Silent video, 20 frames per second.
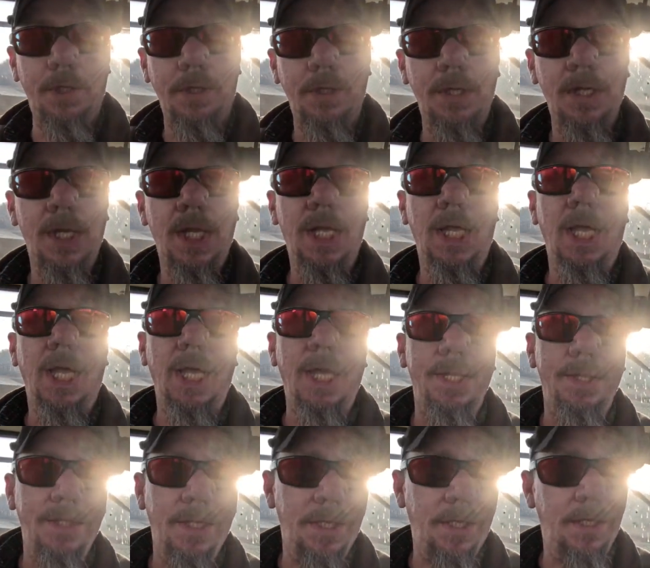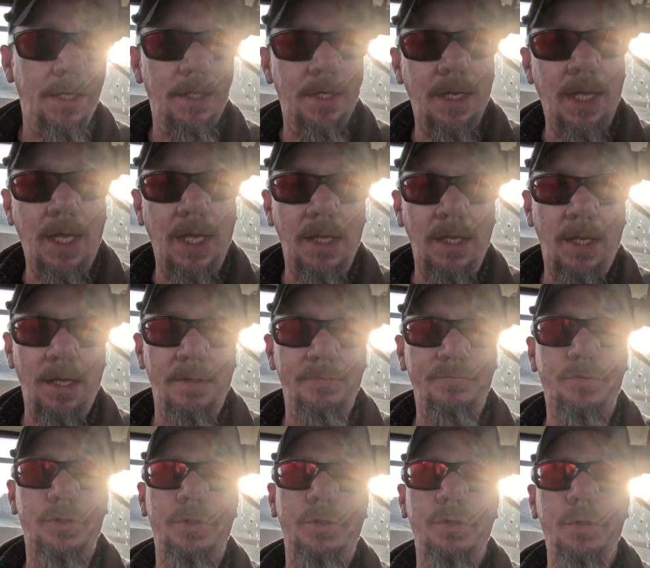And then I
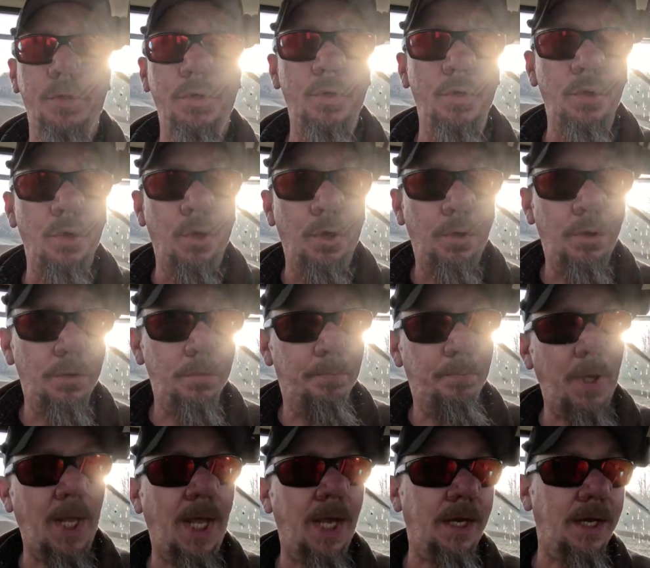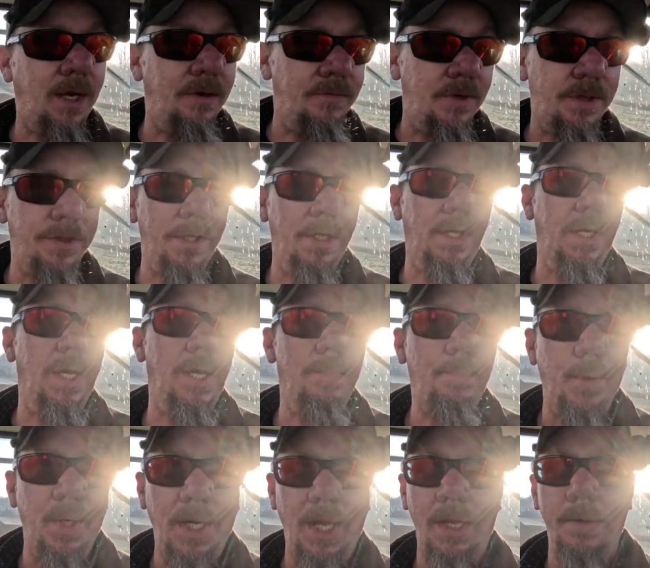have to pack everything
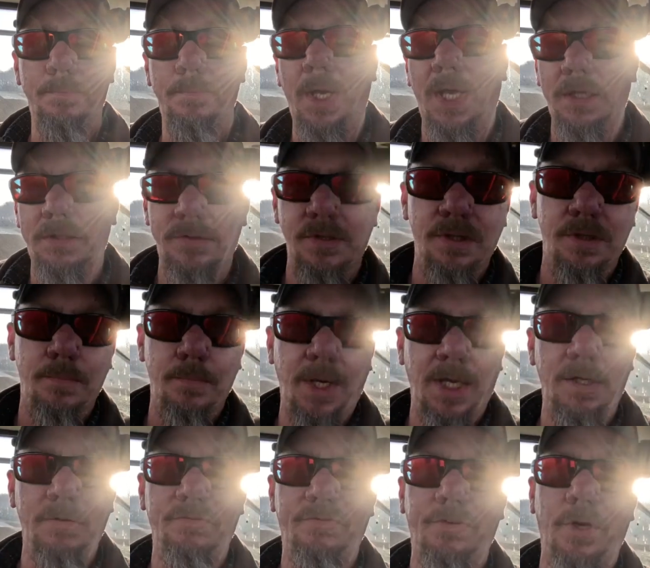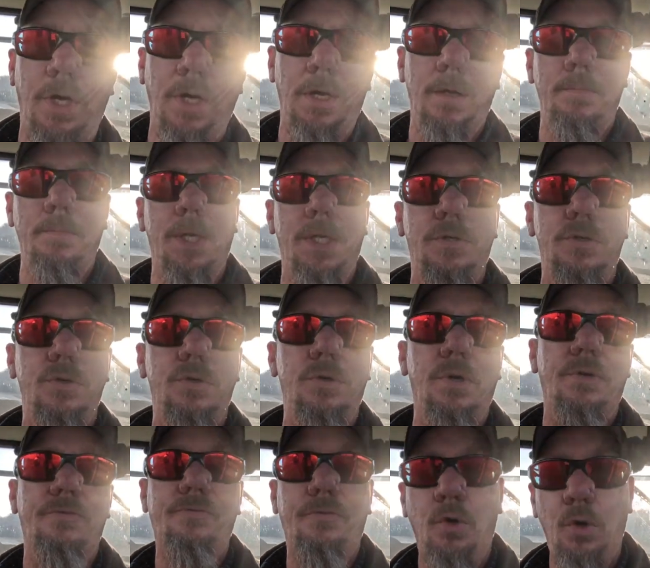up and head back to the main farm and
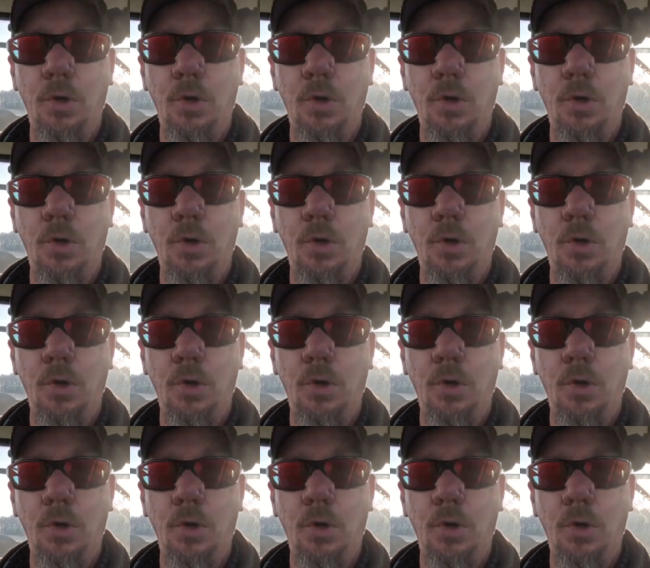do a